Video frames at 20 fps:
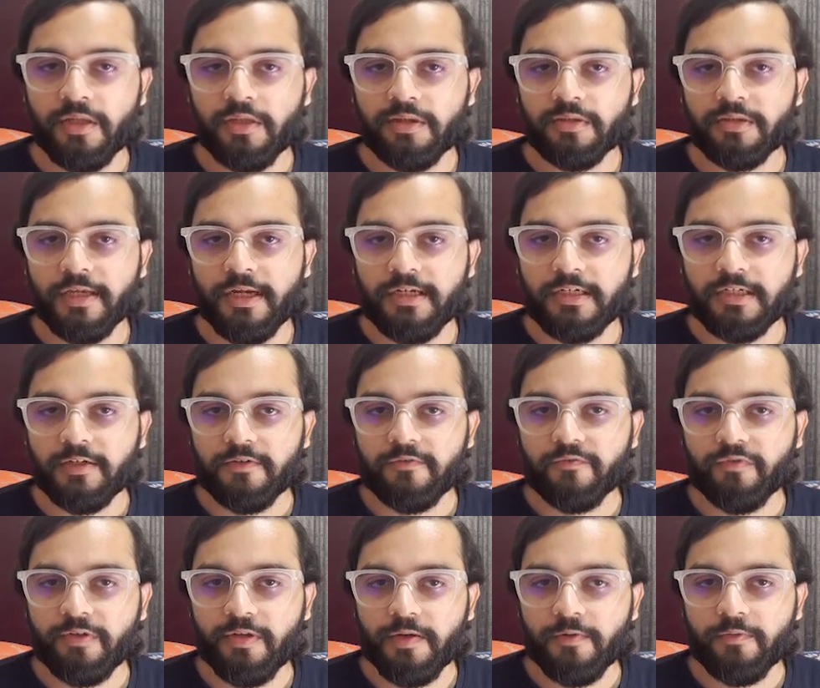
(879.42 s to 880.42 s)
that
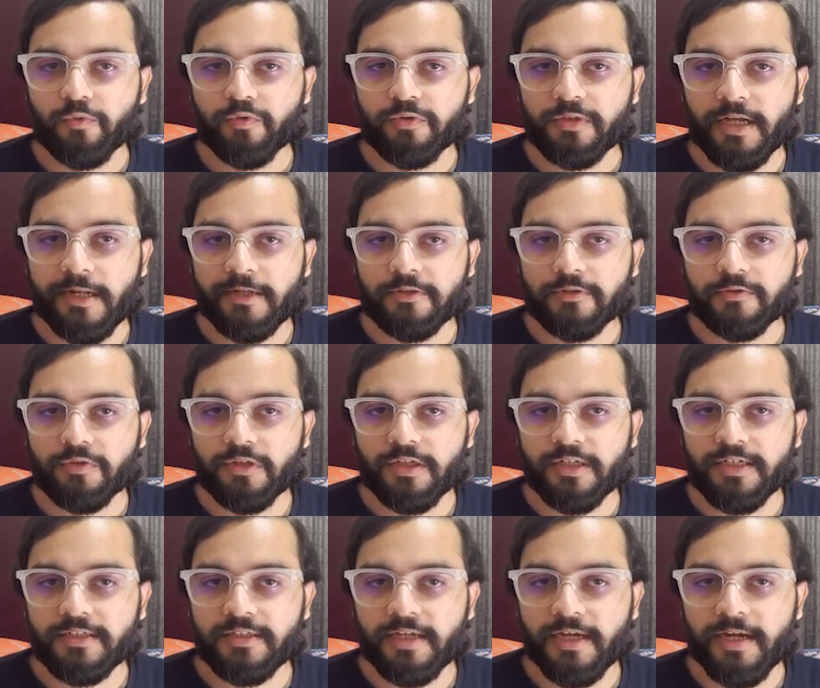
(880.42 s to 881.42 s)
we have to
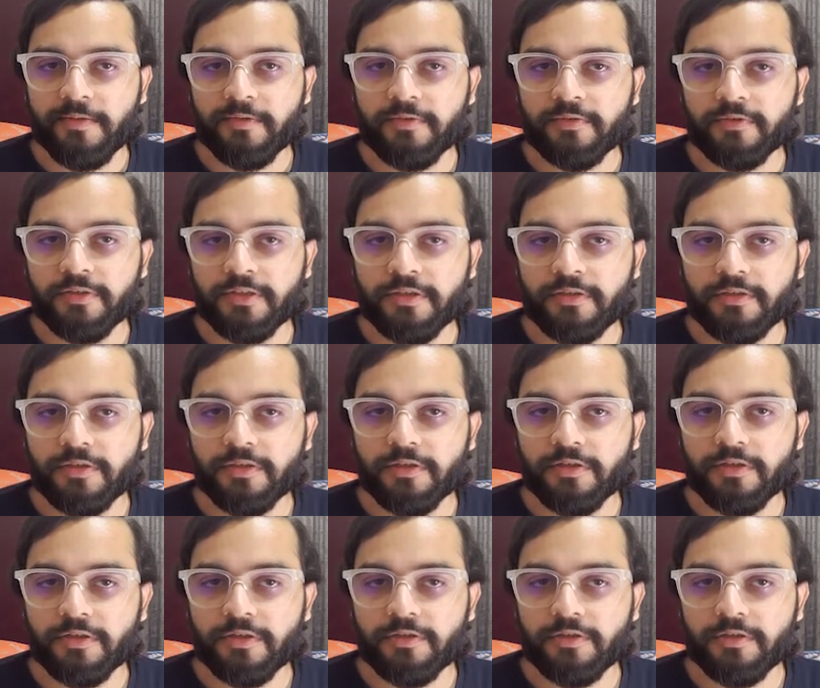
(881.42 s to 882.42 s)
calculate and
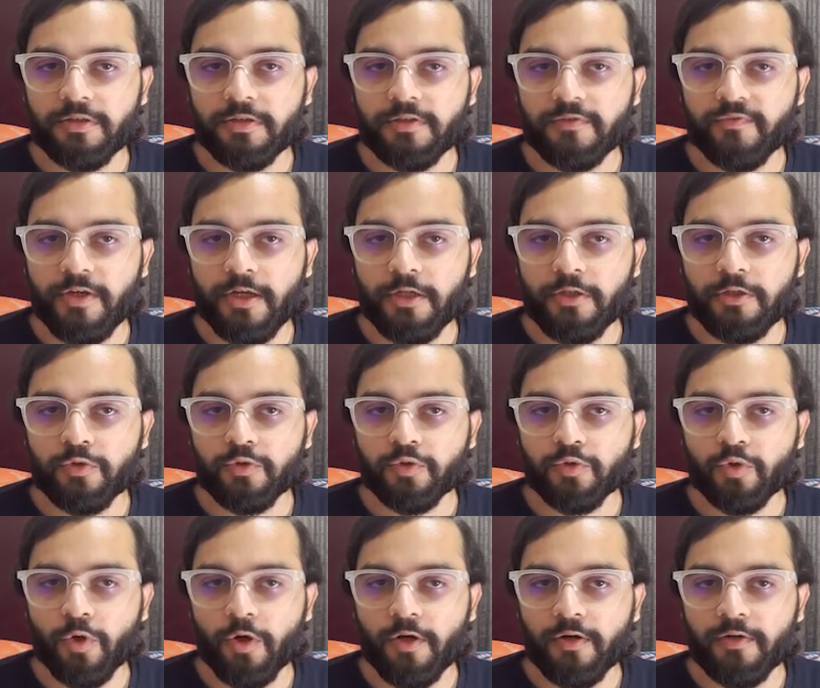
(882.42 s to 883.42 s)
return the value
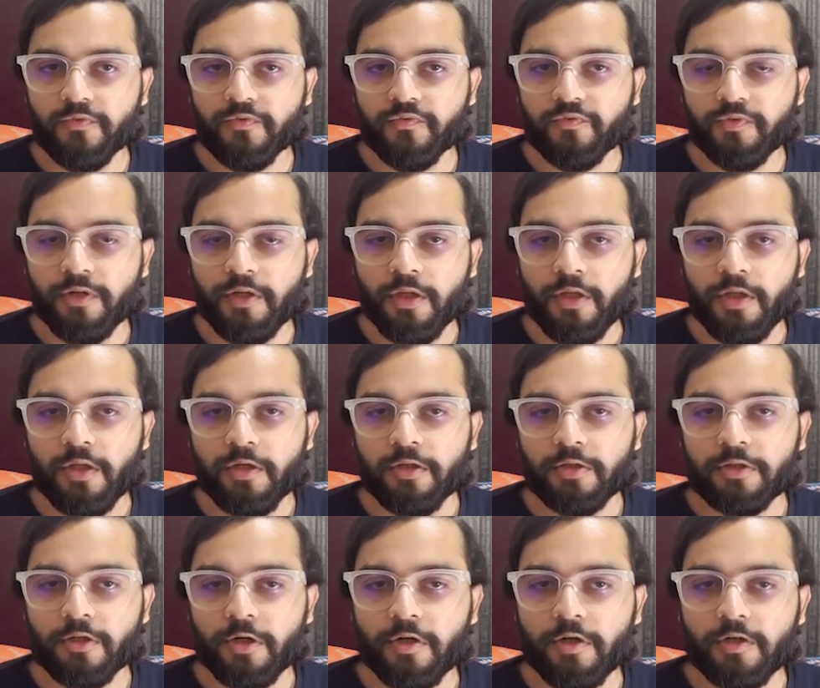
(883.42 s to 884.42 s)
of
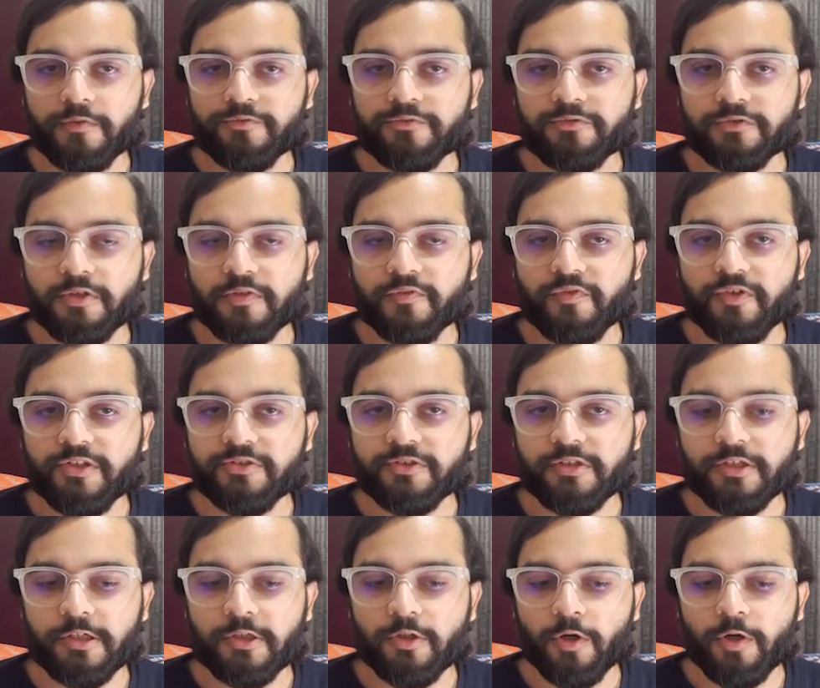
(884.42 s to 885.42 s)
curved surface
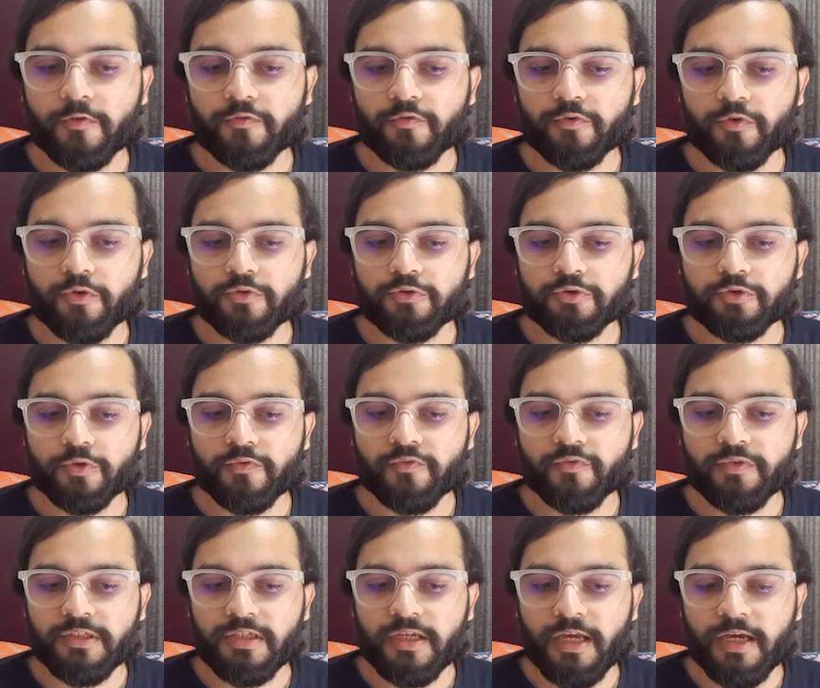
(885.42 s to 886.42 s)
area of cone. So
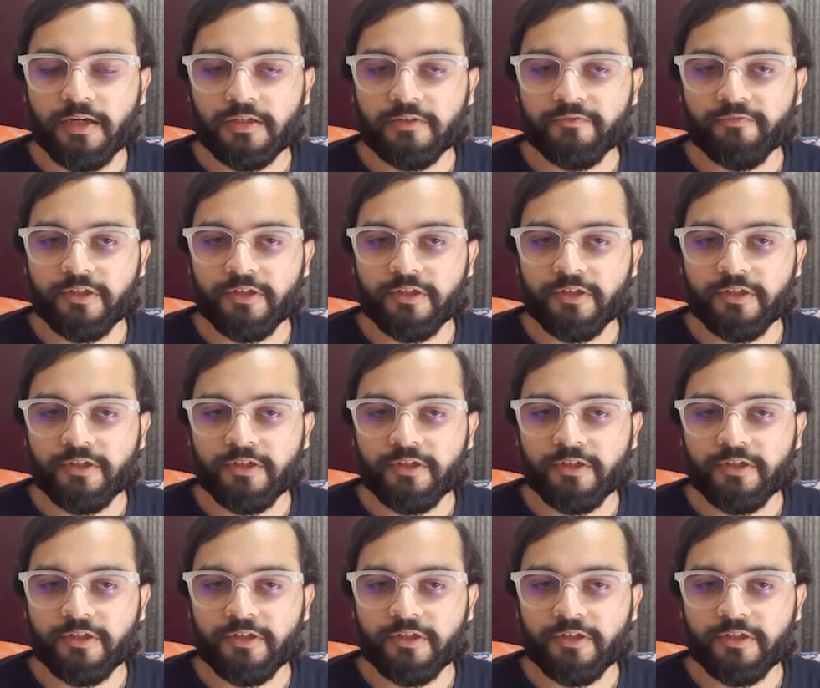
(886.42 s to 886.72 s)
we